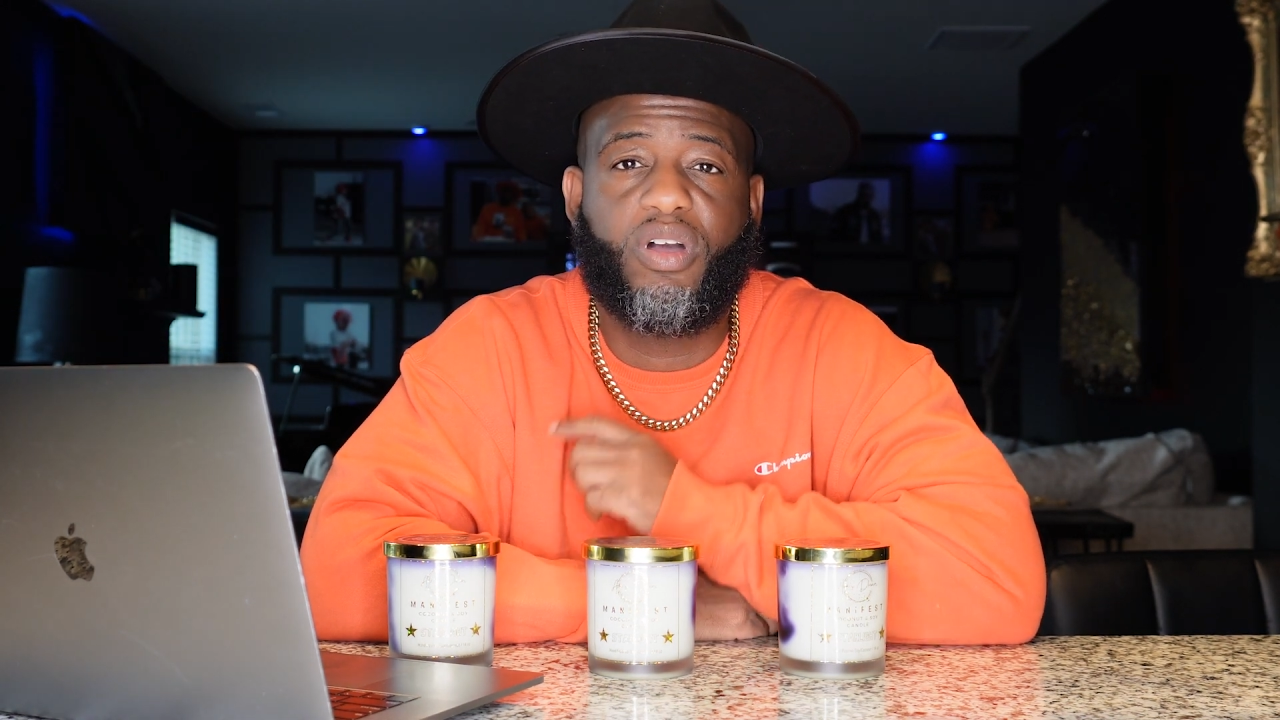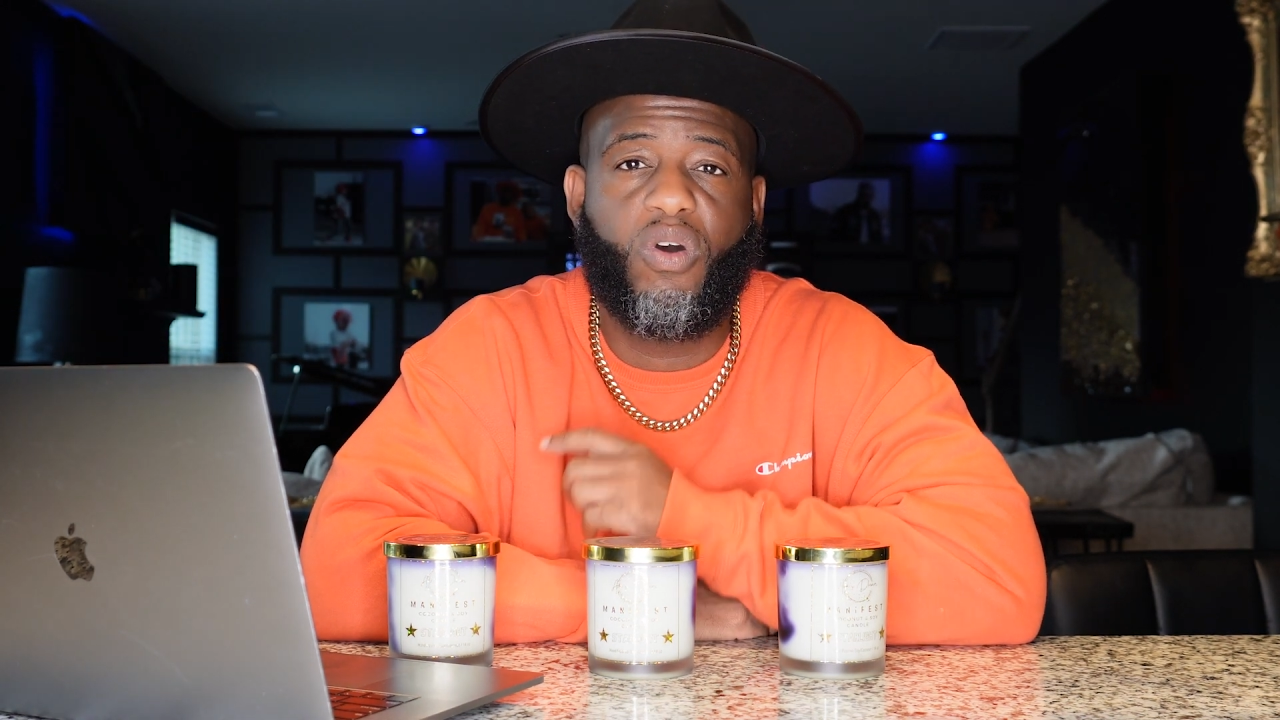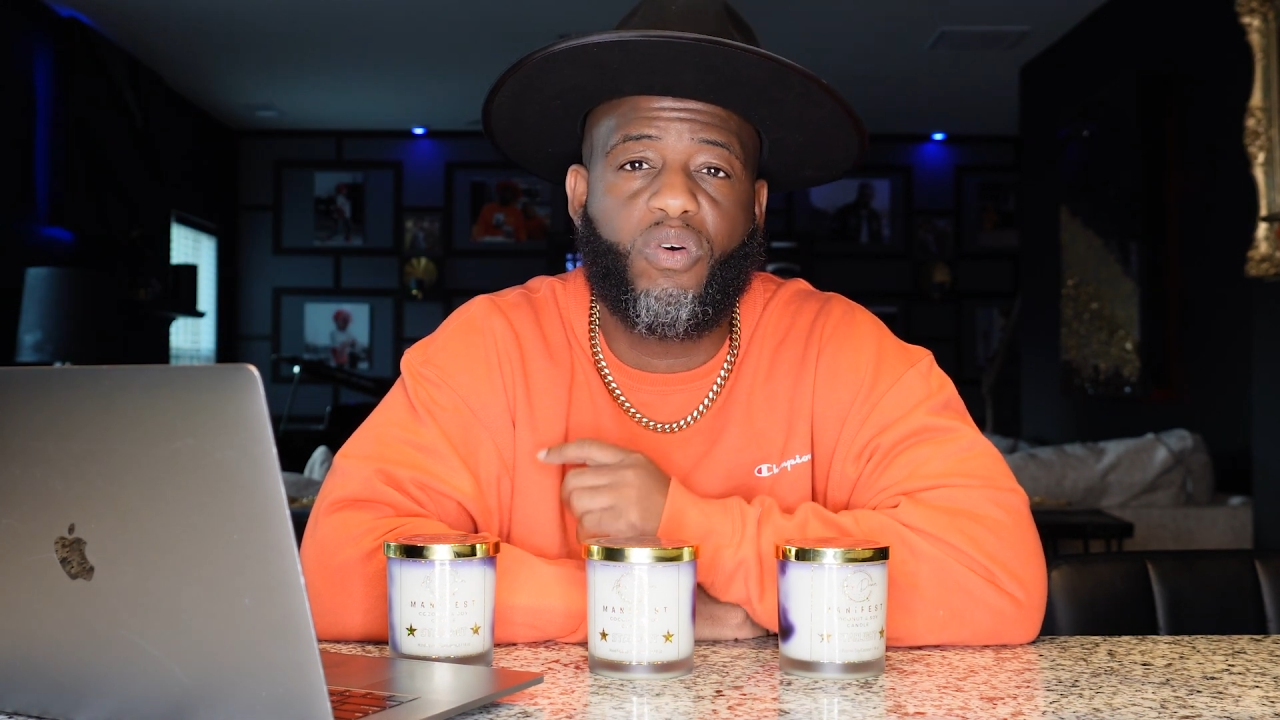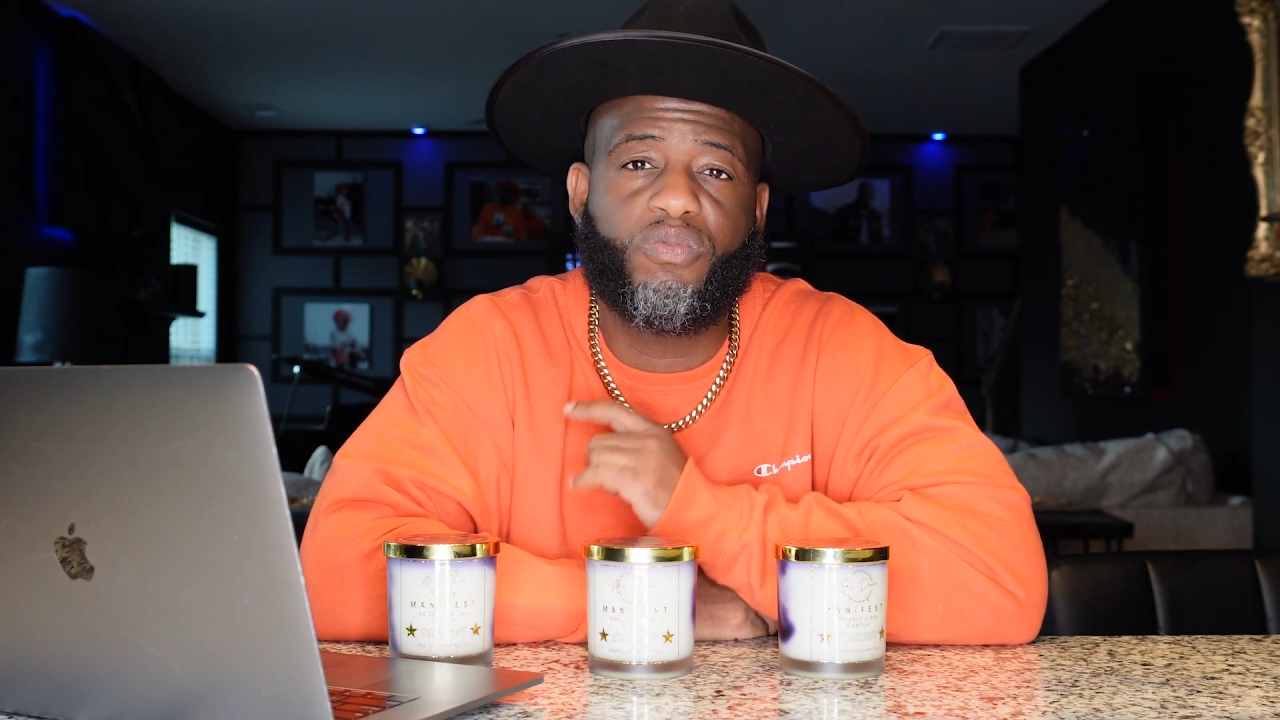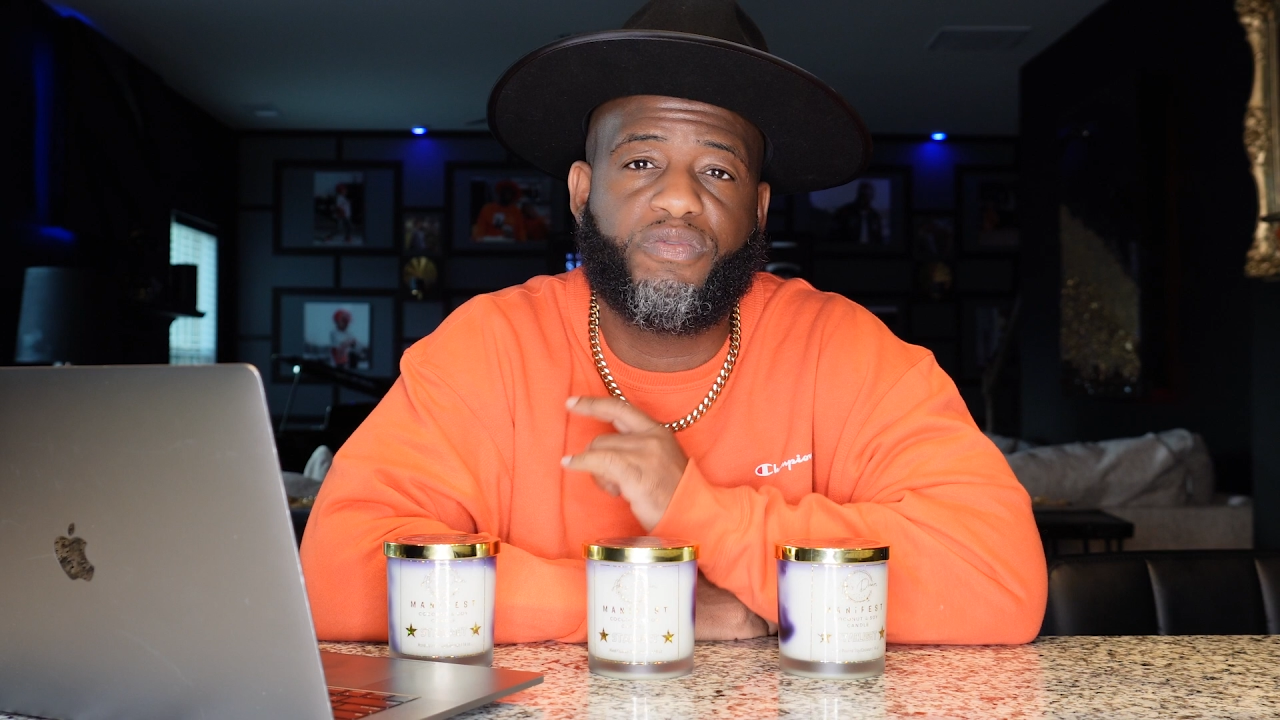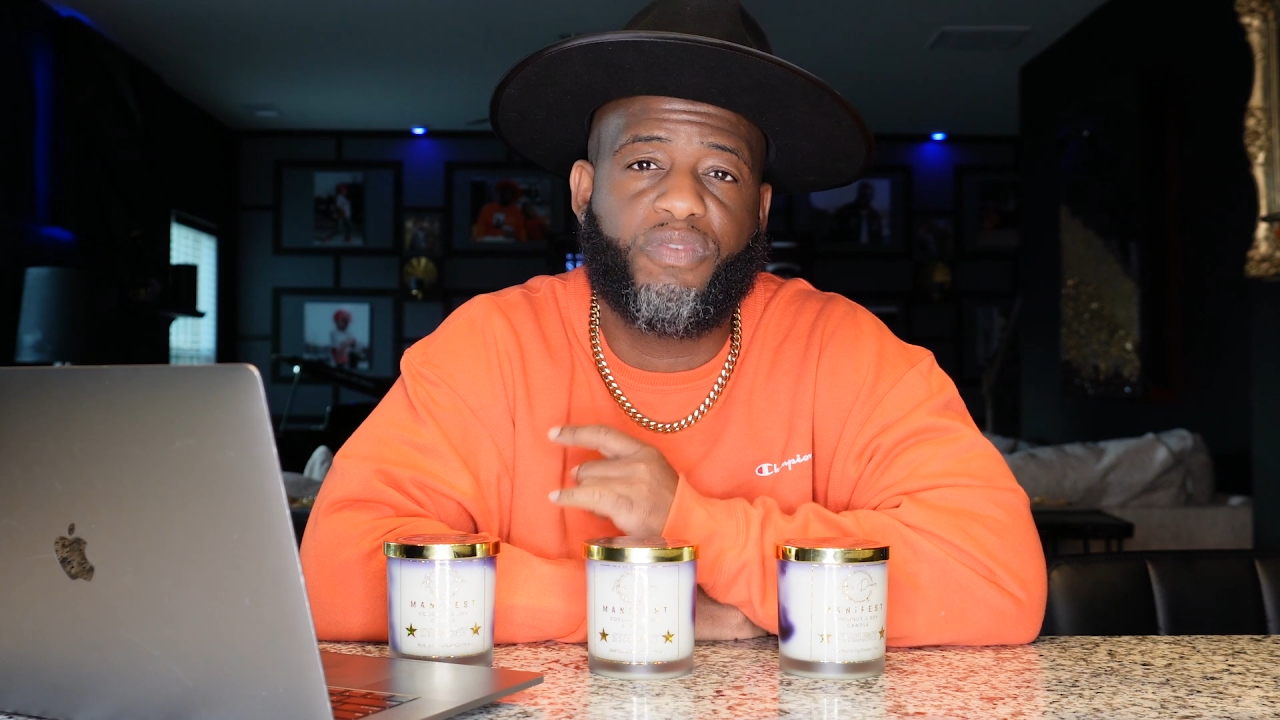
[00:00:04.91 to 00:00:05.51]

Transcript: gold